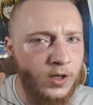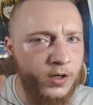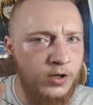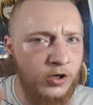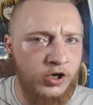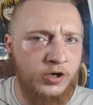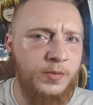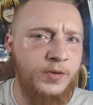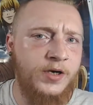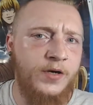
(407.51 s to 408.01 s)

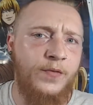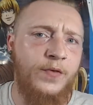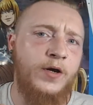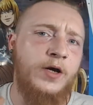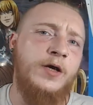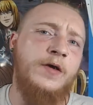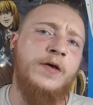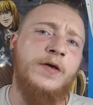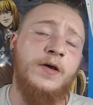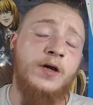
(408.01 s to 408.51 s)
Not
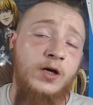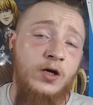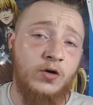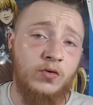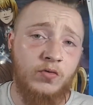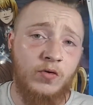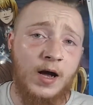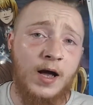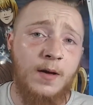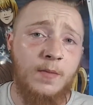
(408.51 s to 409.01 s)
specifically that they're
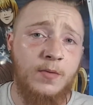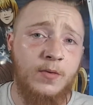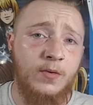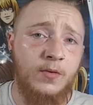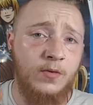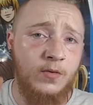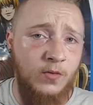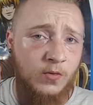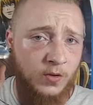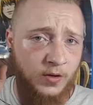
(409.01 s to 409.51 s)
crap
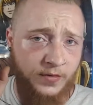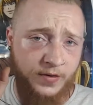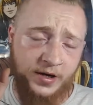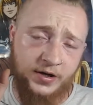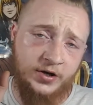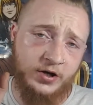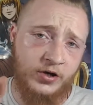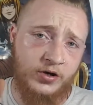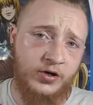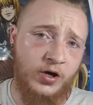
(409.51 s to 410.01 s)
or they
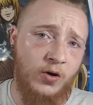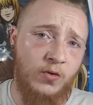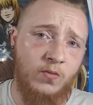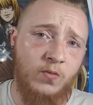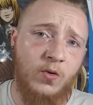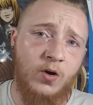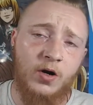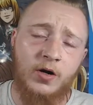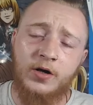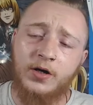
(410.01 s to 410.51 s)
just
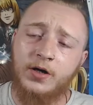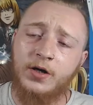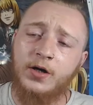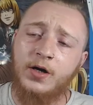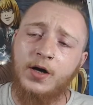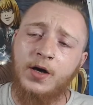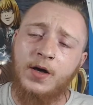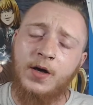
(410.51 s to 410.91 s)
don't work,